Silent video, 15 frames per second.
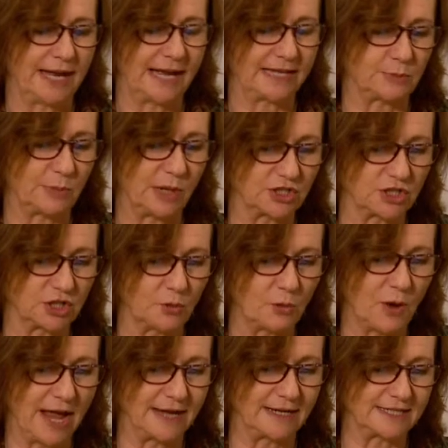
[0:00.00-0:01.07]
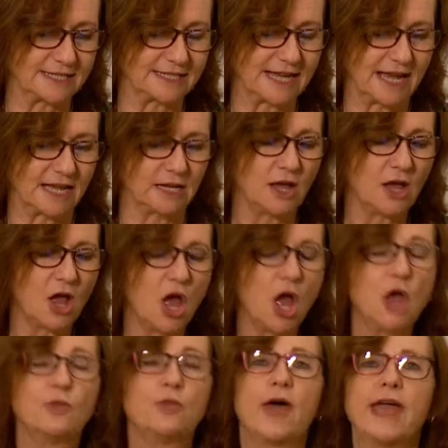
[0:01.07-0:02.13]
Antibiotic Awareness Day.
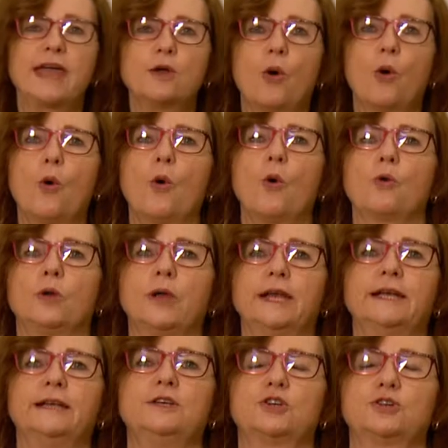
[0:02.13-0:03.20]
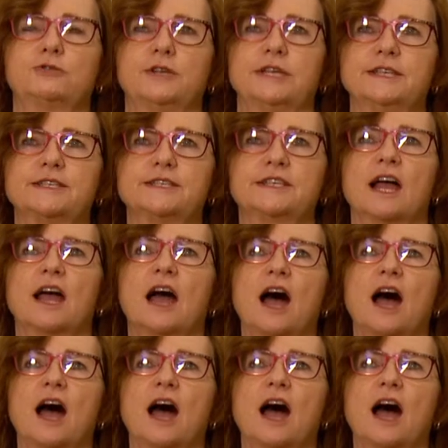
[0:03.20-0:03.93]
They all increase